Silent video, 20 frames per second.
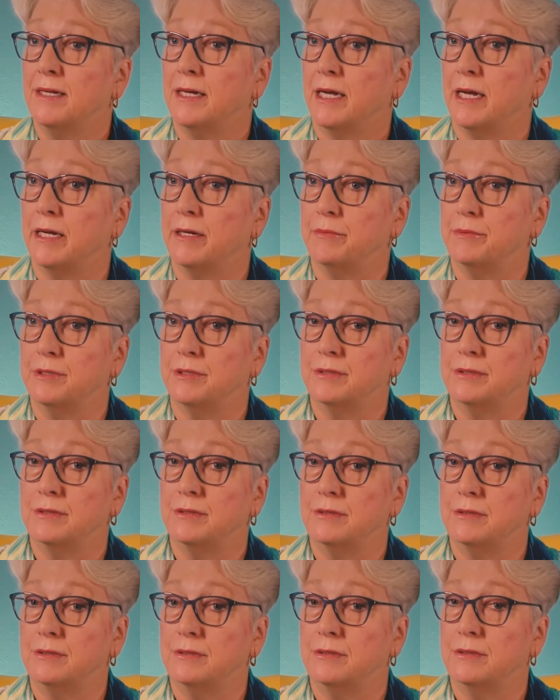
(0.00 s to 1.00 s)
I was
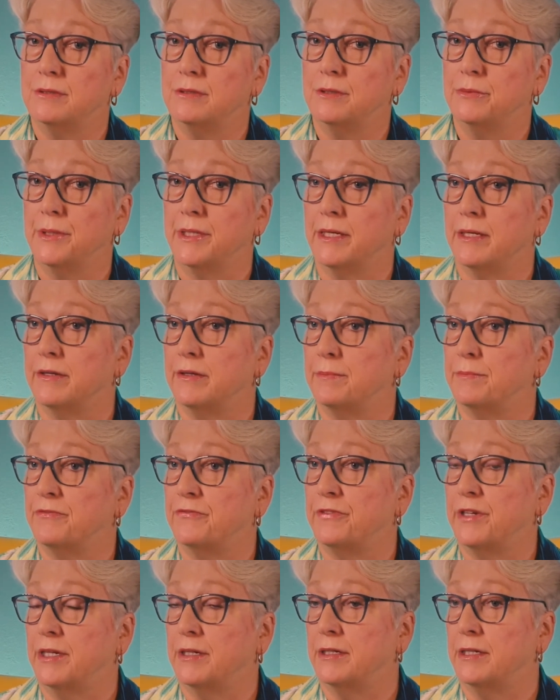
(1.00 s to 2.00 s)
doing a
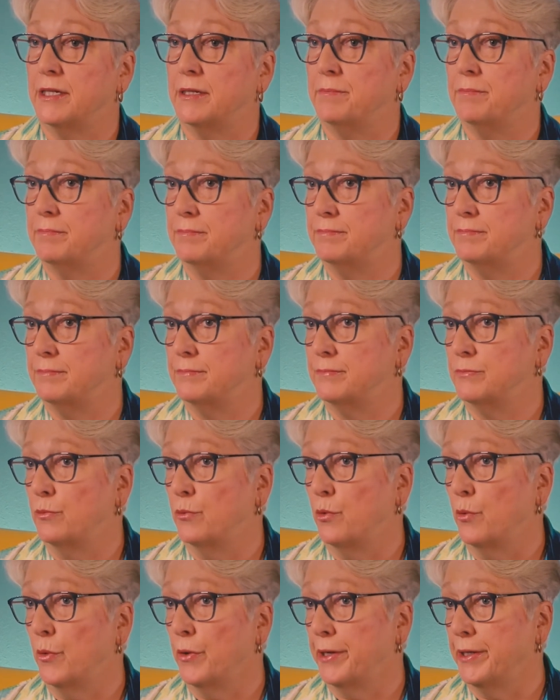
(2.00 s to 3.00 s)
felony
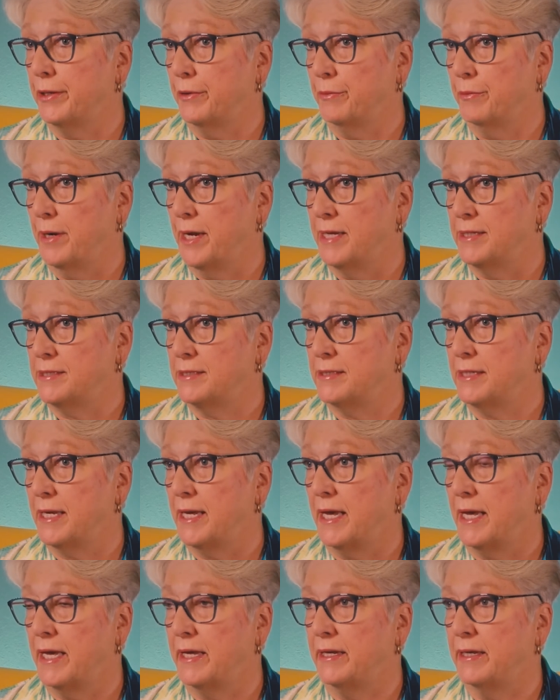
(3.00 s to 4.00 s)
warrant arrest
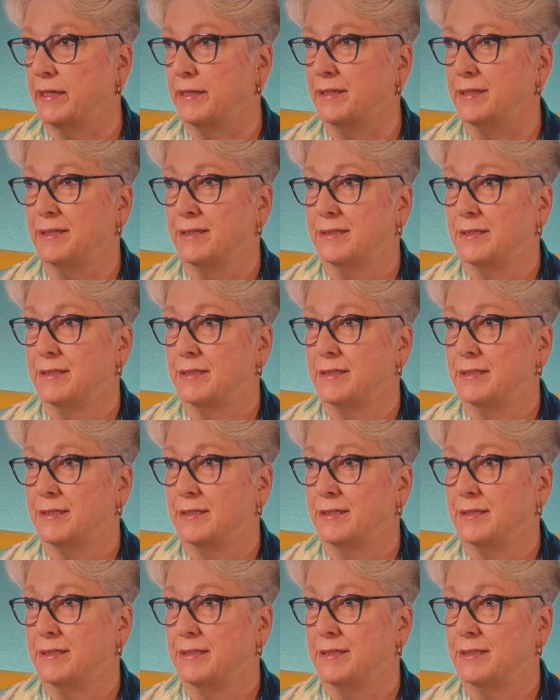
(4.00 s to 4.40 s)
at a